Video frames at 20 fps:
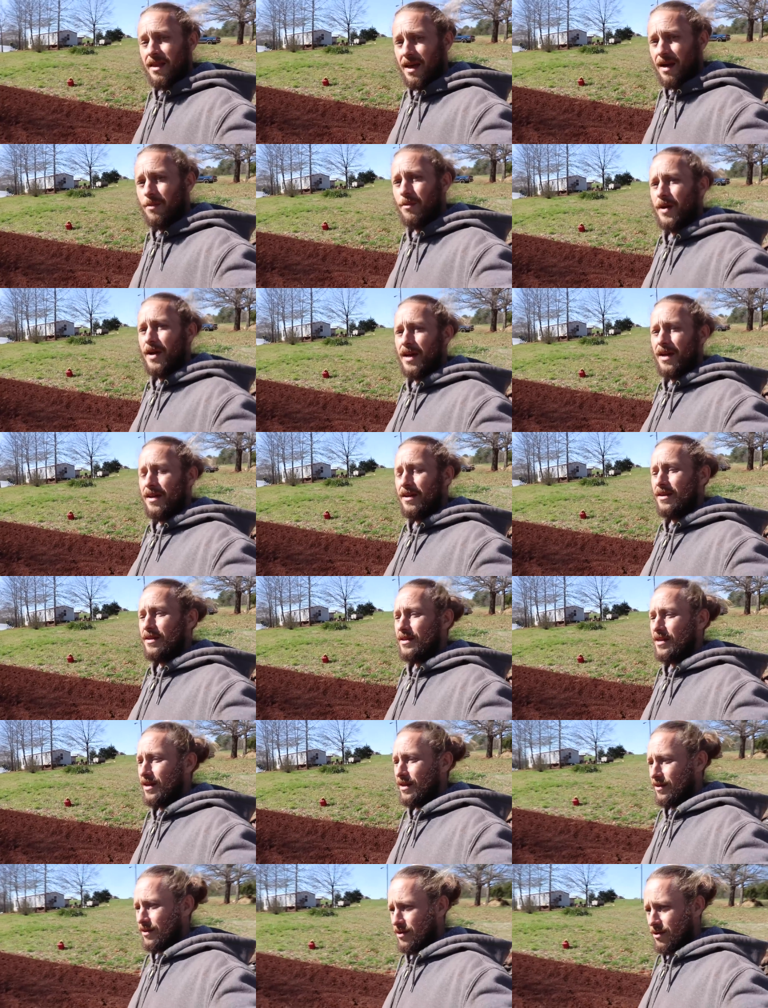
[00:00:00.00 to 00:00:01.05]
That wind is
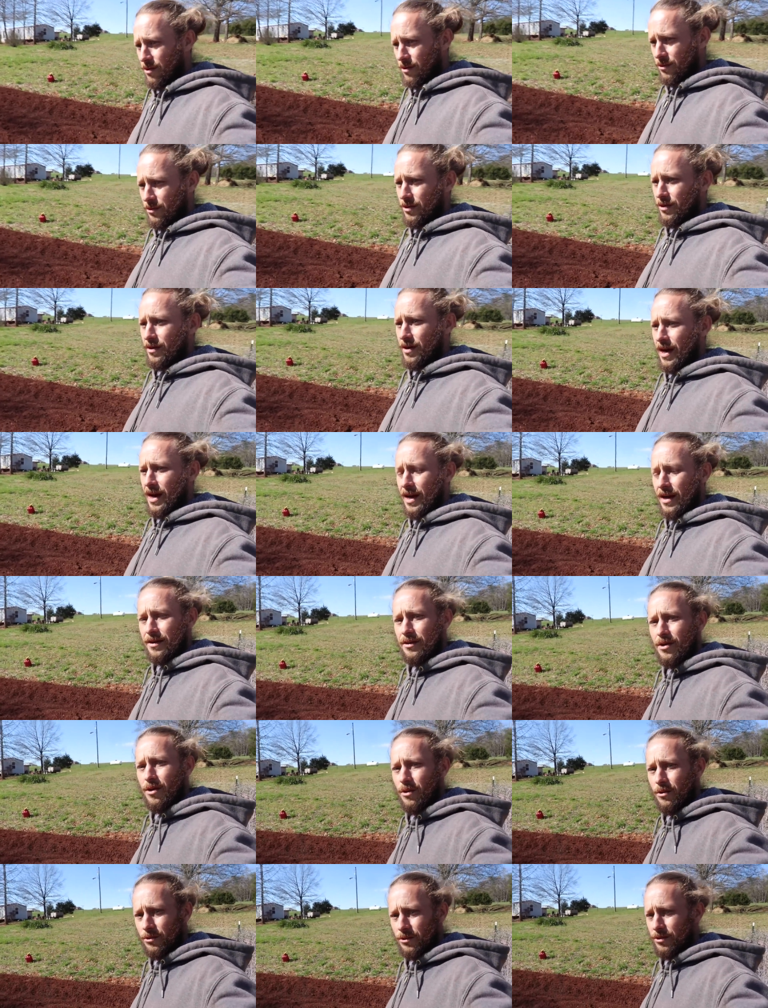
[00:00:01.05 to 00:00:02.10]
getting colder
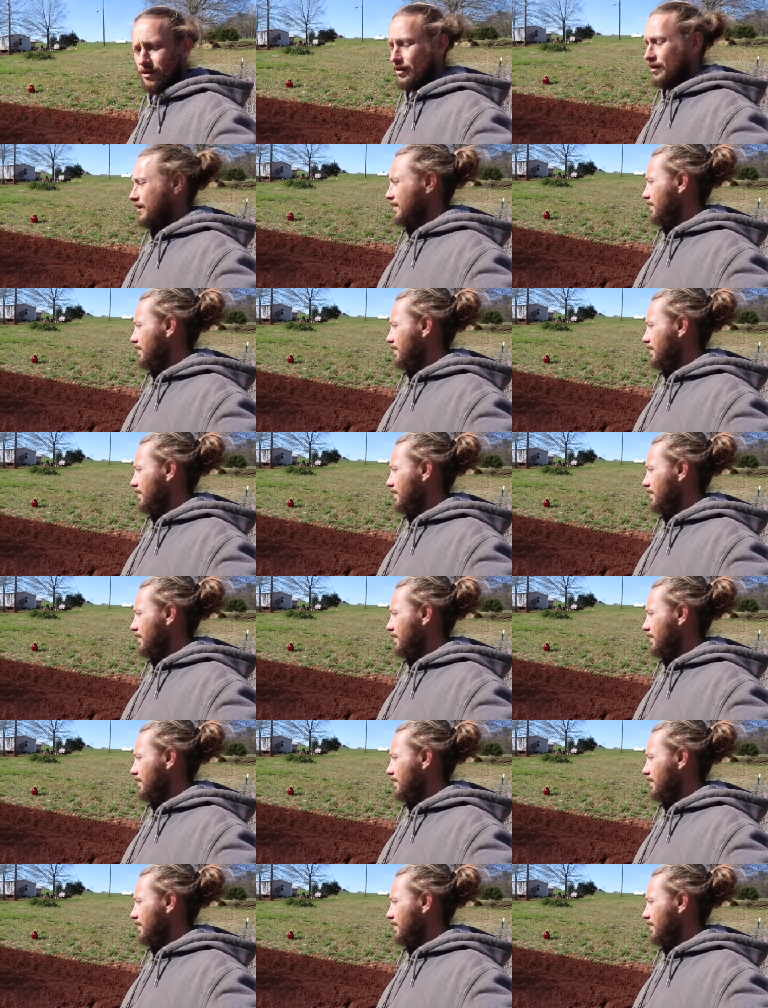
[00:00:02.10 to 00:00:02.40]
and colder.